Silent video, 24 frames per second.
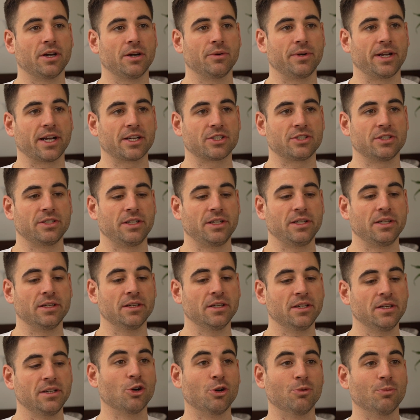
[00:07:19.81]
I would actually
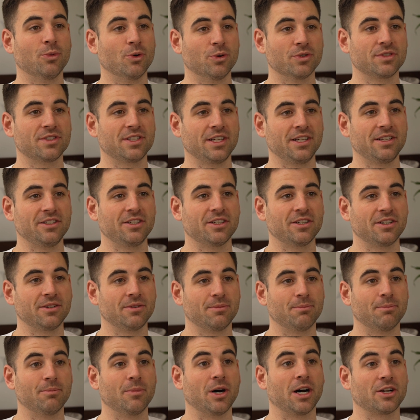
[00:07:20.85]
go more senior
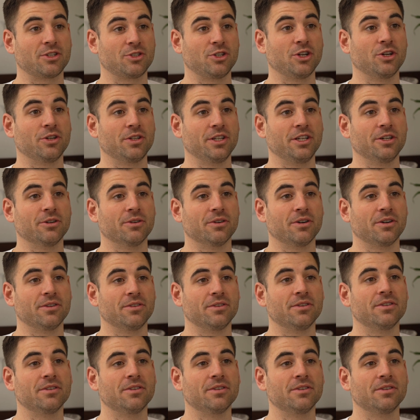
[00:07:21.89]
much earlier